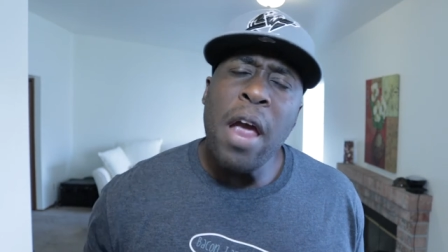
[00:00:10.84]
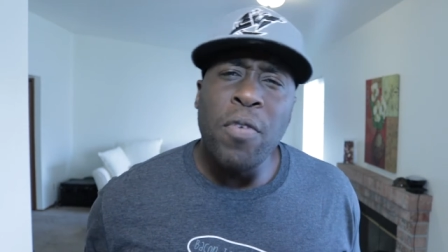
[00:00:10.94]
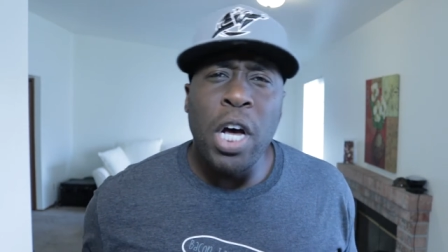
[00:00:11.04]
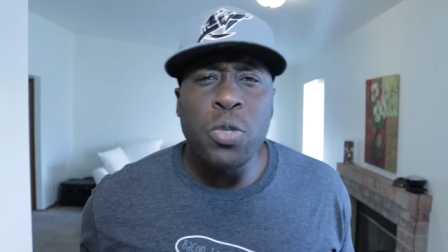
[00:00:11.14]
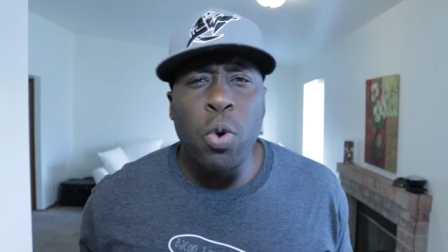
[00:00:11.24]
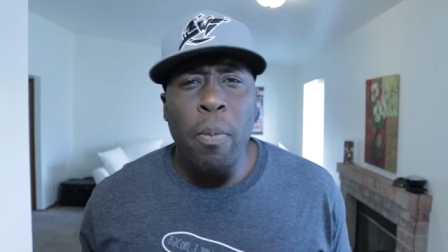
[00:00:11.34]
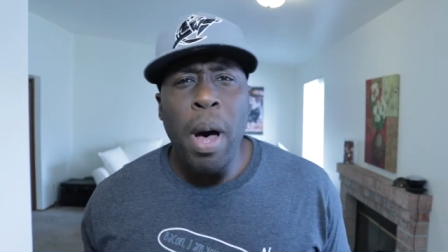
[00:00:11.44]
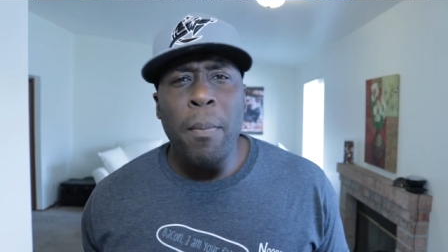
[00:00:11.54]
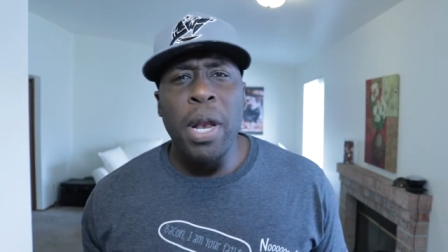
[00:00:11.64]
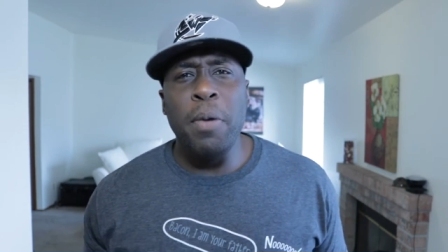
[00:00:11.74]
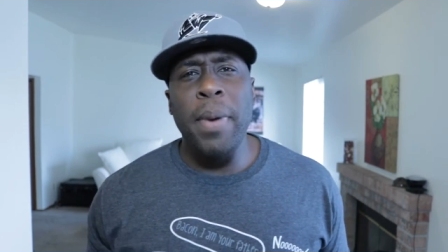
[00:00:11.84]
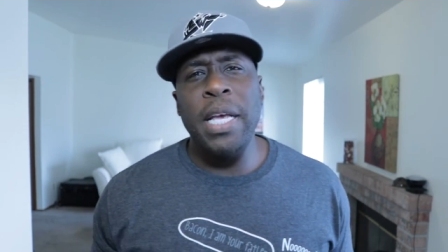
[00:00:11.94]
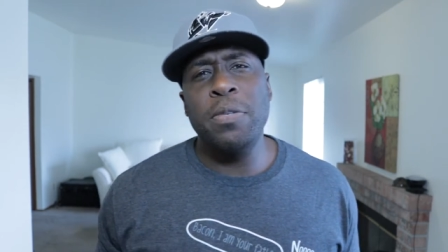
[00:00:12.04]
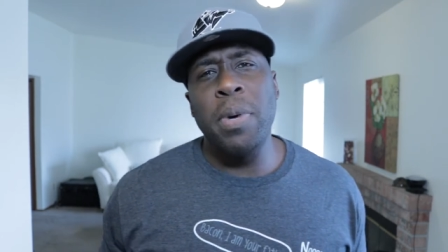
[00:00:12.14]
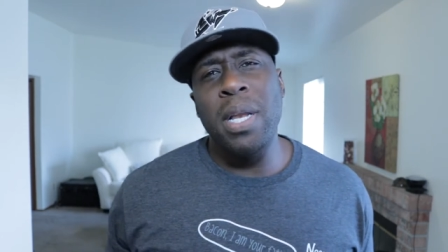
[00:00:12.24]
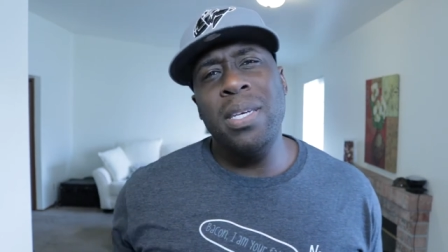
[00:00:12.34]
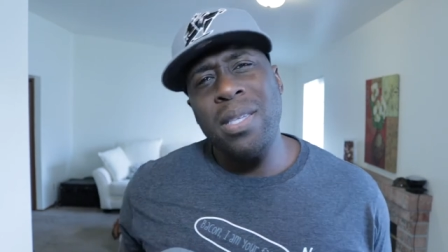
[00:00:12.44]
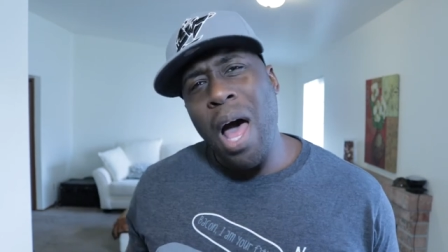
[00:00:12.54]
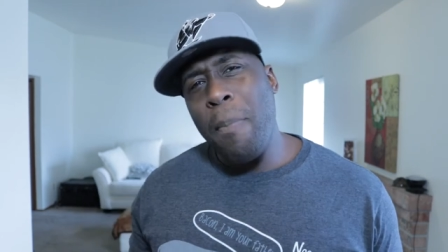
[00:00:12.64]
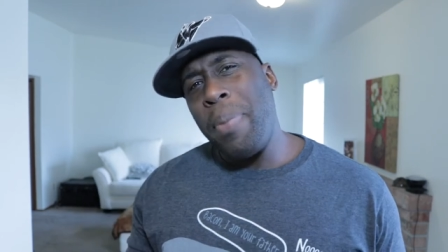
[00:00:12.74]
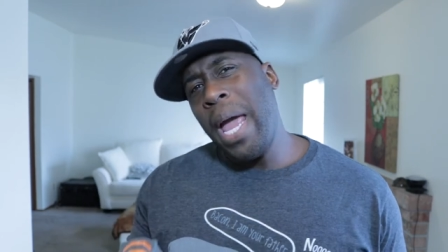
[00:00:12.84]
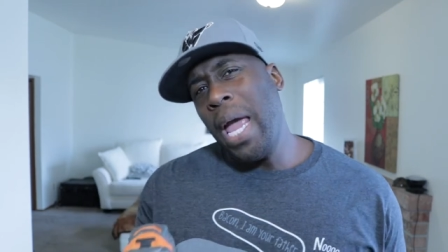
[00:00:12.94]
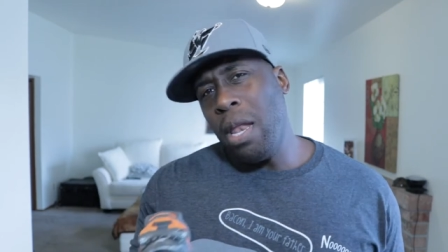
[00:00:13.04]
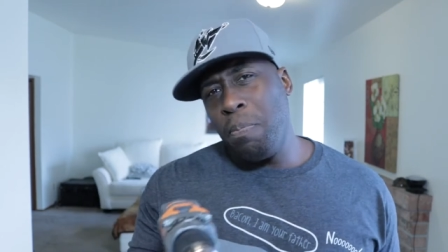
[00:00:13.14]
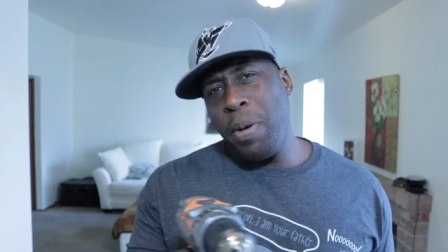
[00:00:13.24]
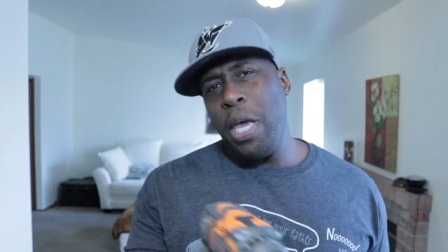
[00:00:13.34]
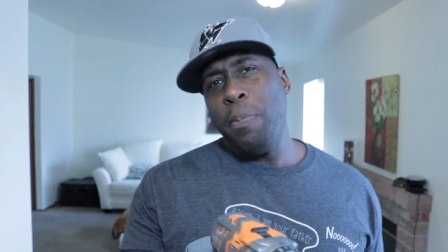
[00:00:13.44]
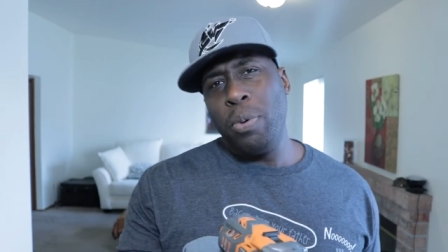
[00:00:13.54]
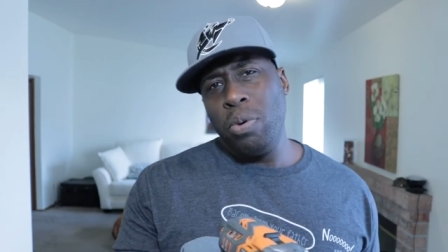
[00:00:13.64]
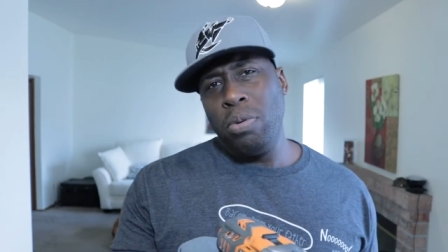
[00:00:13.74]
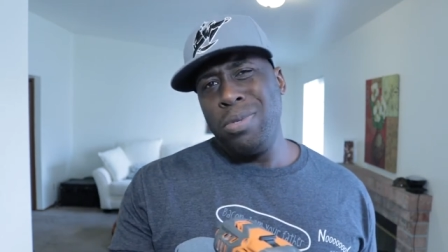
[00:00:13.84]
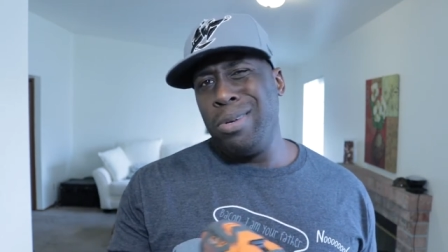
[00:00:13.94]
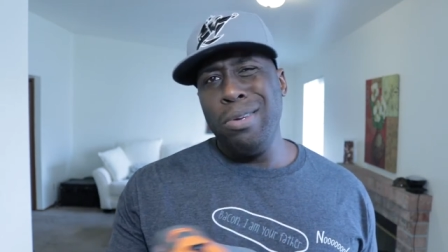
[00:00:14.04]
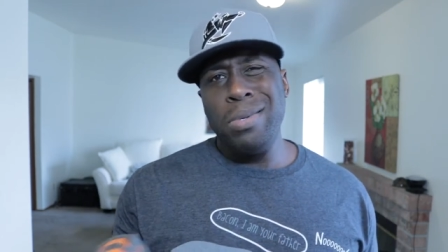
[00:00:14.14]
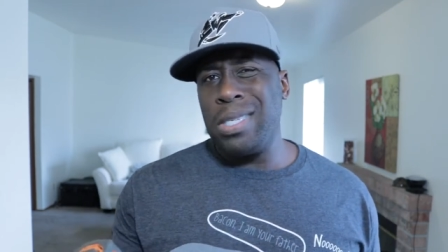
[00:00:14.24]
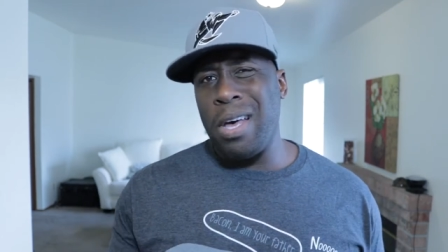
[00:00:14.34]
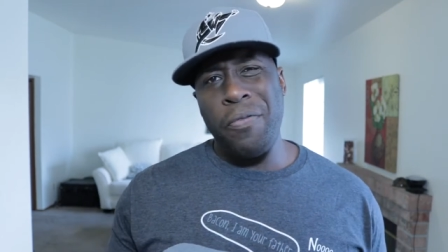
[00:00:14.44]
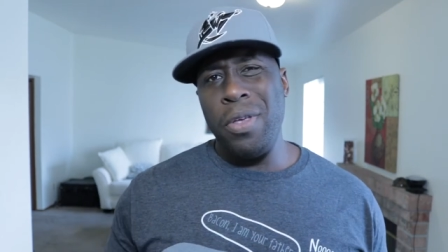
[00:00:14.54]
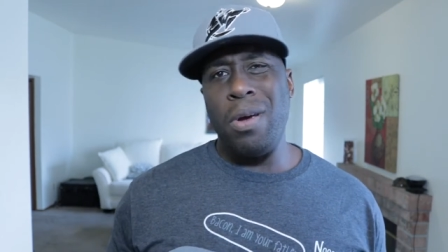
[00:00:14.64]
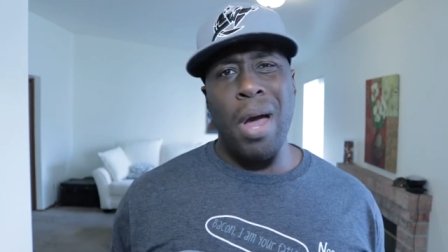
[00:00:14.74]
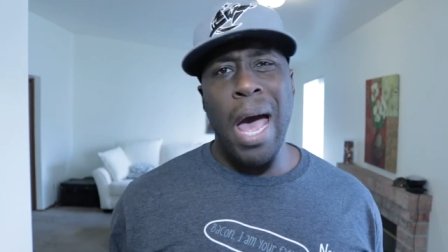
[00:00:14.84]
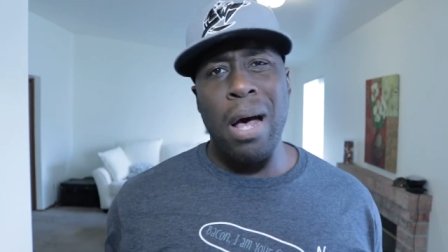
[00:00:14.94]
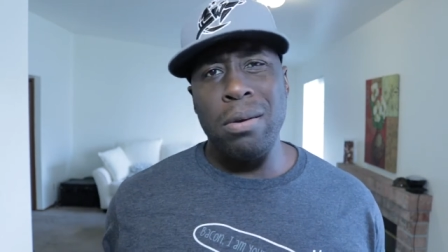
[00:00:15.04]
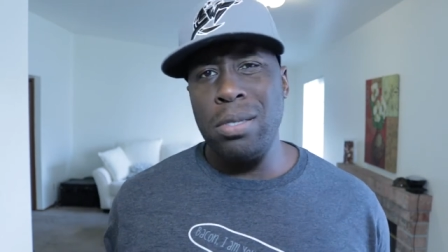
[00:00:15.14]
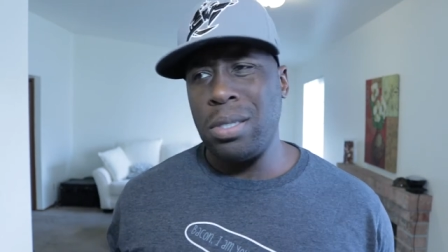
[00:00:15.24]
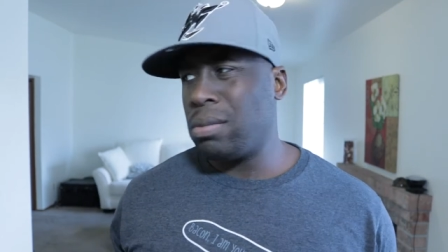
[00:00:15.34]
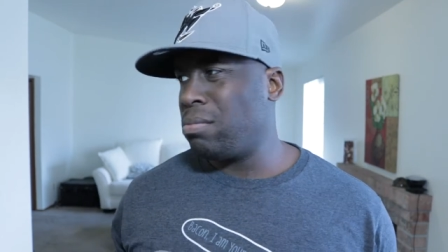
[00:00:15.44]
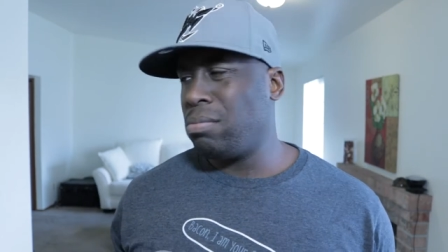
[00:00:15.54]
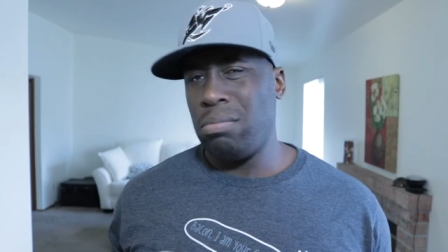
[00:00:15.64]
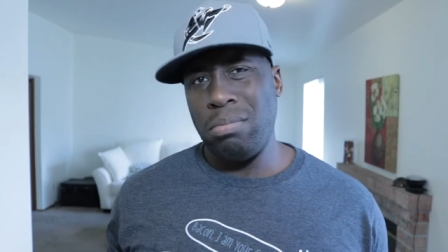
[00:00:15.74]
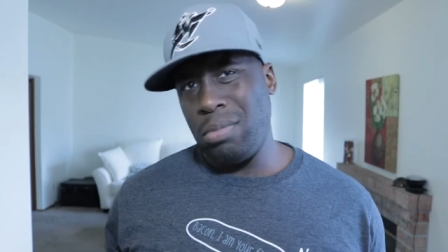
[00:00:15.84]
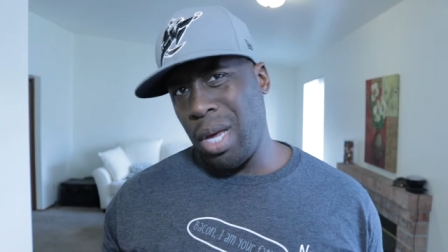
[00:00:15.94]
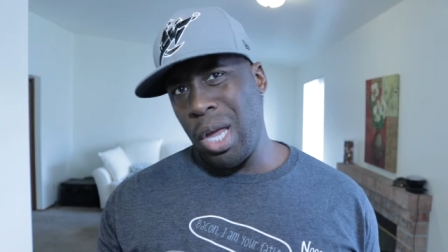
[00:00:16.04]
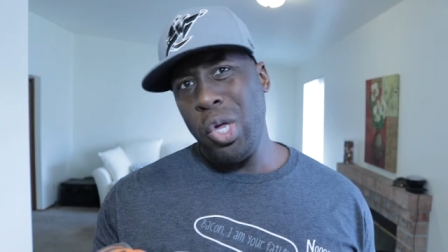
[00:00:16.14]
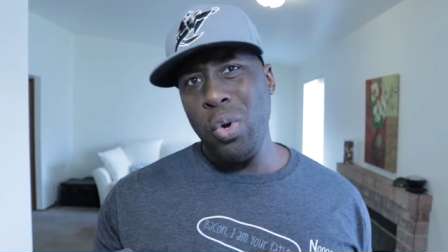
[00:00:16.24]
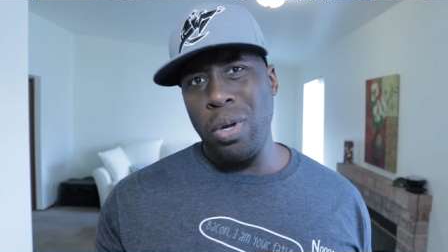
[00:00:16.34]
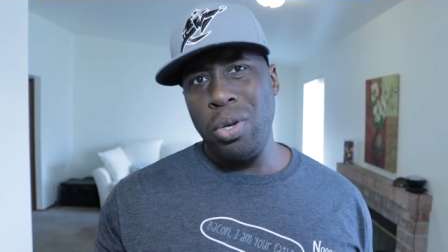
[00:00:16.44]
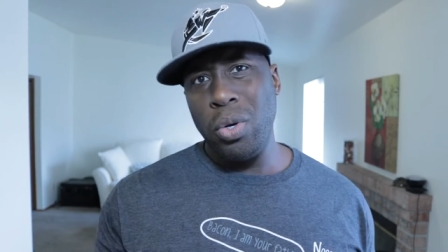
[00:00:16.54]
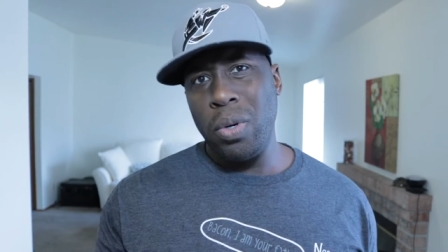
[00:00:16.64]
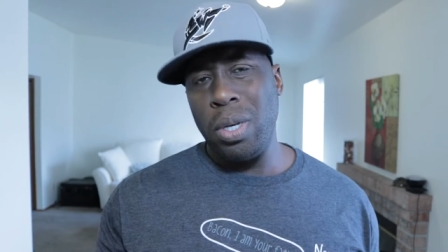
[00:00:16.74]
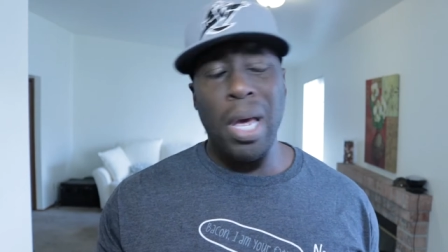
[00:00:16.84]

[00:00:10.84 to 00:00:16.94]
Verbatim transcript: hey Ross World, my money makes money. Stop paying people to do stuff in your house and you can do it.